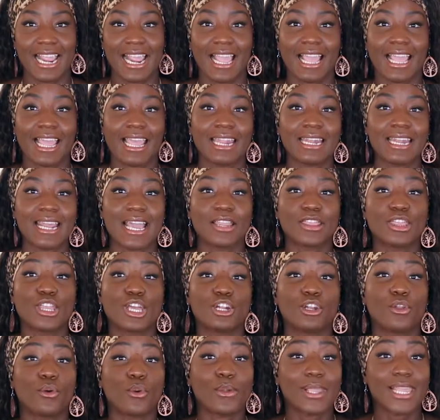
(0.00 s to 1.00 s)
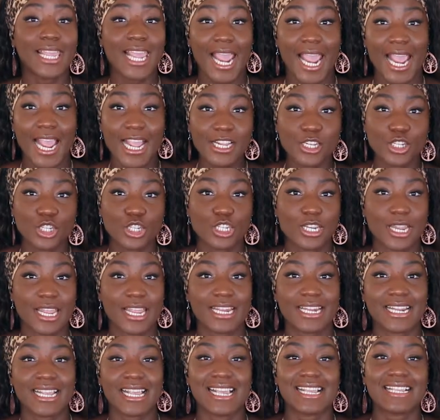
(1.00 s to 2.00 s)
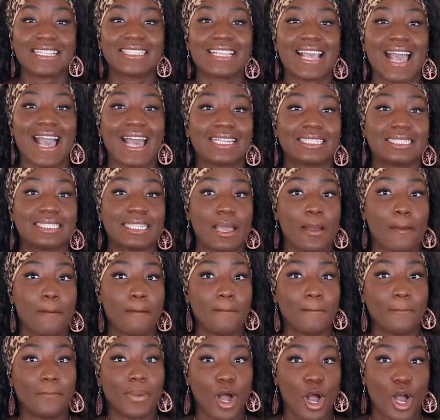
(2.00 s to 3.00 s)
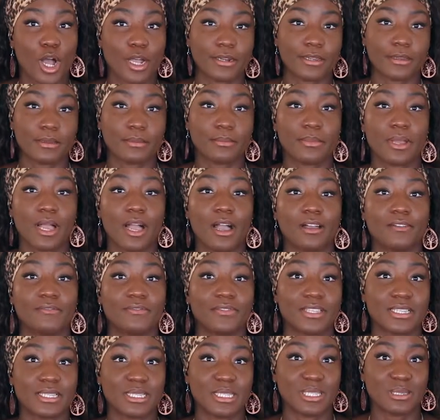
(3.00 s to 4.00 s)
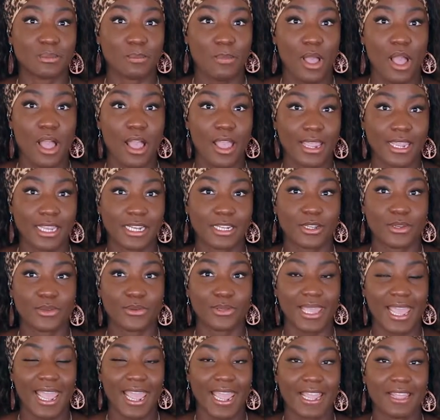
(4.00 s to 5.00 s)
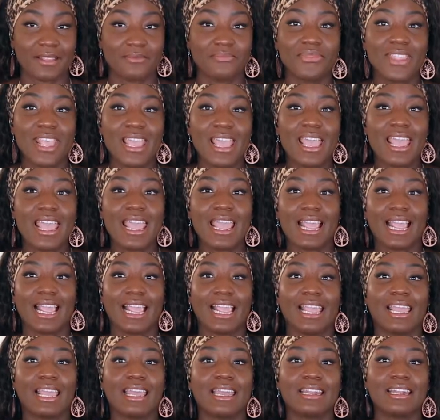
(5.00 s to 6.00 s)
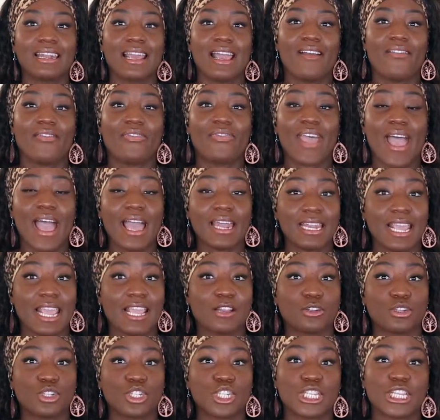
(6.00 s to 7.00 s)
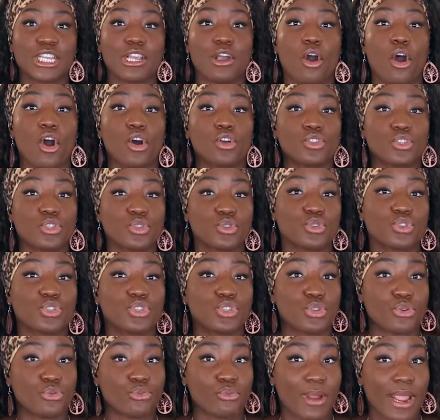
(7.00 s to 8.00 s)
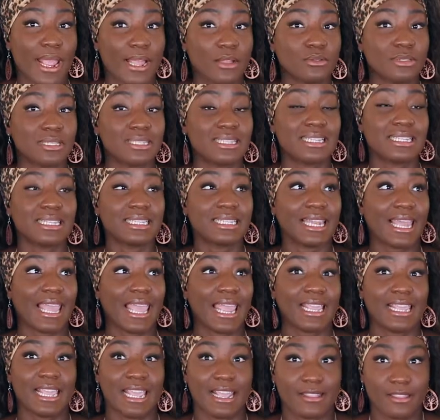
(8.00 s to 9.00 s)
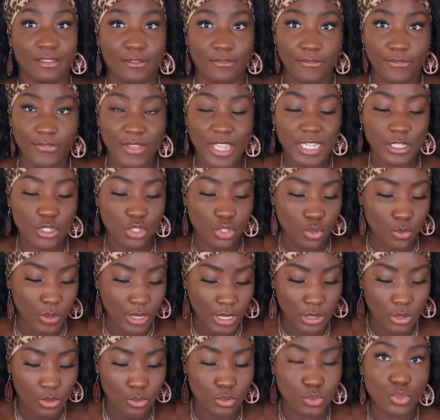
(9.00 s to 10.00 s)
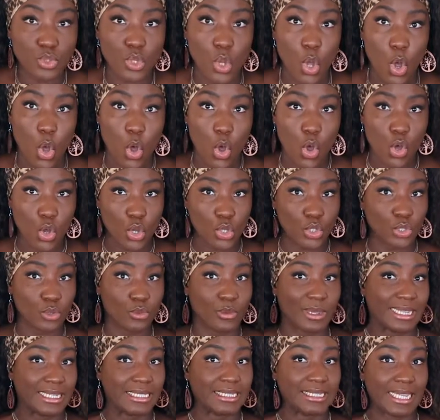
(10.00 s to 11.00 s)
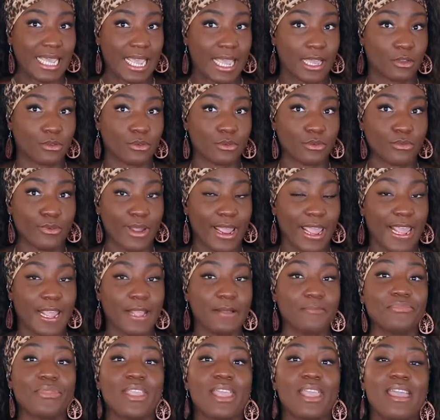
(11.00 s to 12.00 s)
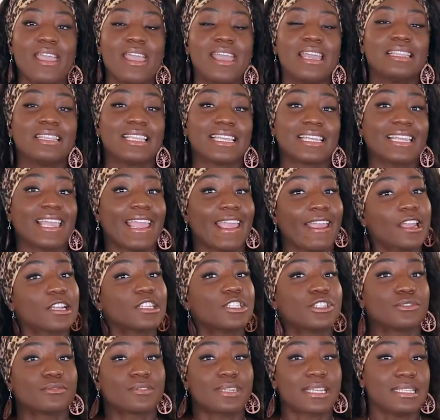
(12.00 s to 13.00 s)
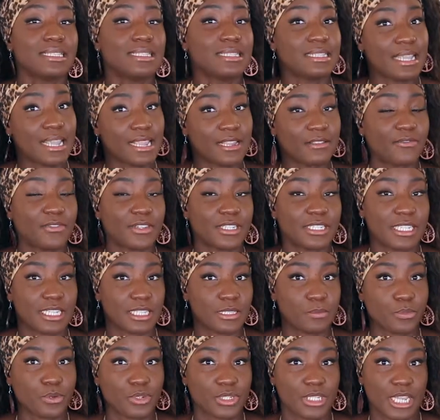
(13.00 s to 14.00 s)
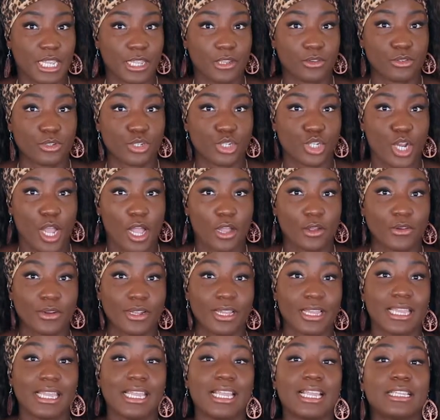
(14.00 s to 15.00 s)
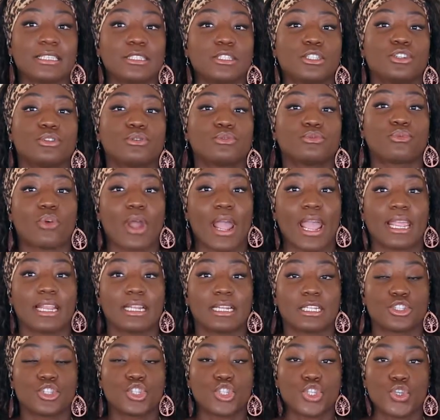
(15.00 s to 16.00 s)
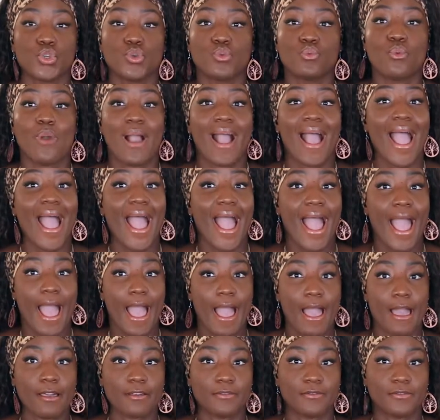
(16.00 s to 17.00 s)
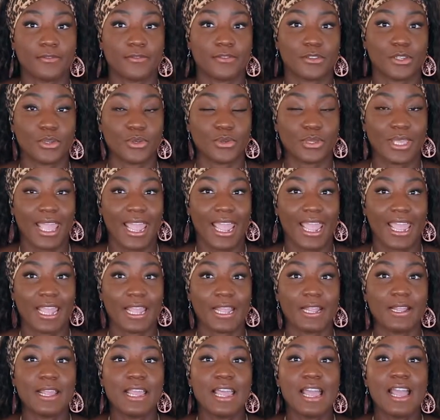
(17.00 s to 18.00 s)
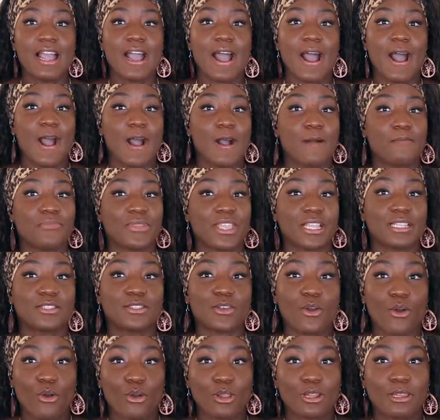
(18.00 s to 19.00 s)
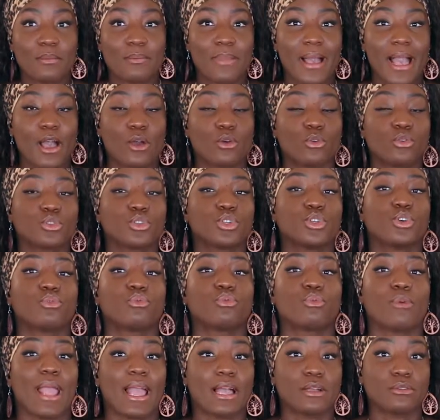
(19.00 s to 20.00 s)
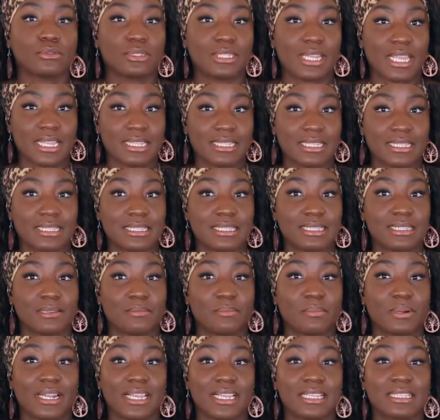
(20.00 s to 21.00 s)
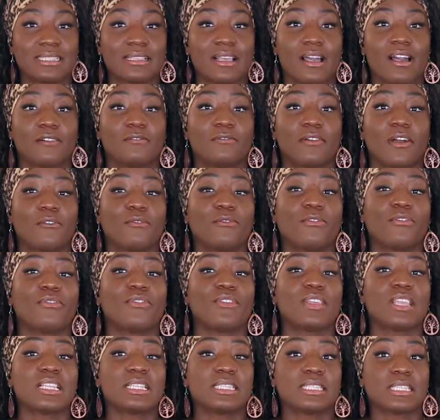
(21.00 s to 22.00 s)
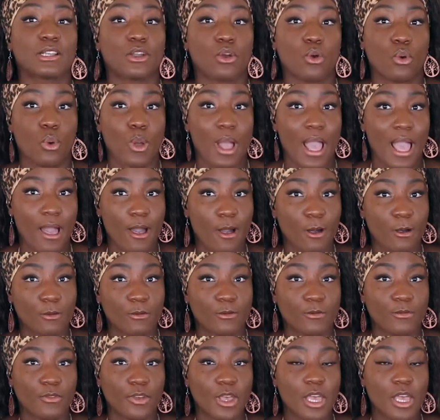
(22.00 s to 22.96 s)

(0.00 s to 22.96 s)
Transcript: And the location is at the bottom of the spine. Okay. And that energy also surrounds the leg and the feet. So it goes all the way down, right? The characteristic for this particular chakra is the right to have. Okay. It's all about grounding. This is the place of physical health,